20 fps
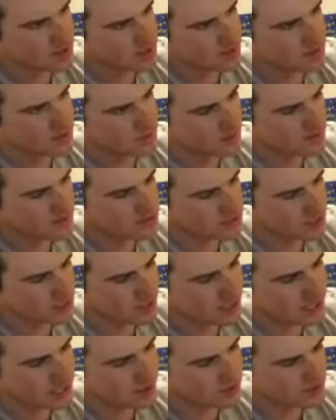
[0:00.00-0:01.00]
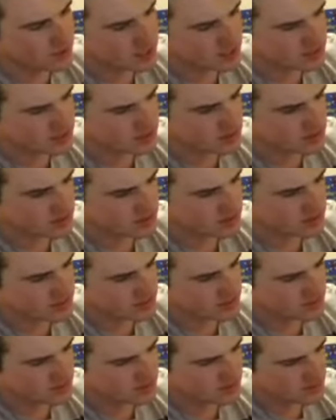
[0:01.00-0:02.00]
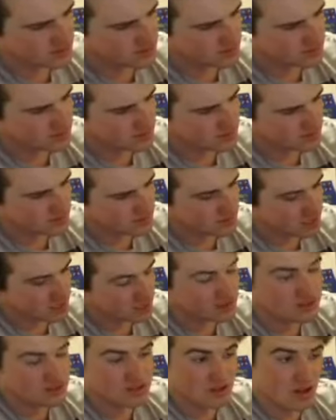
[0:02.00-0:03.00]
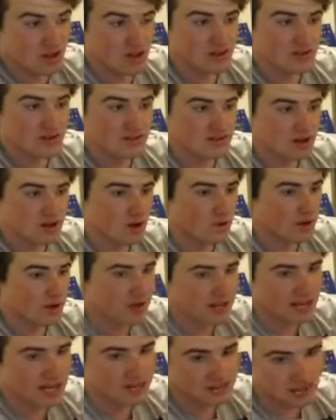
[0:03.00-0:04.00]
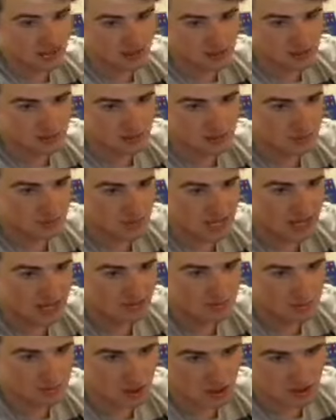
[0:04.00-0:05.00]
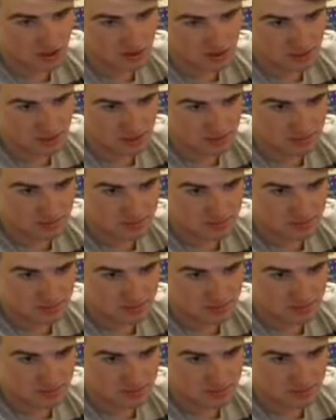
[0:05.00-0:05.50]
We have to cut out this. And it's done. Oh, and add the other half ball thing.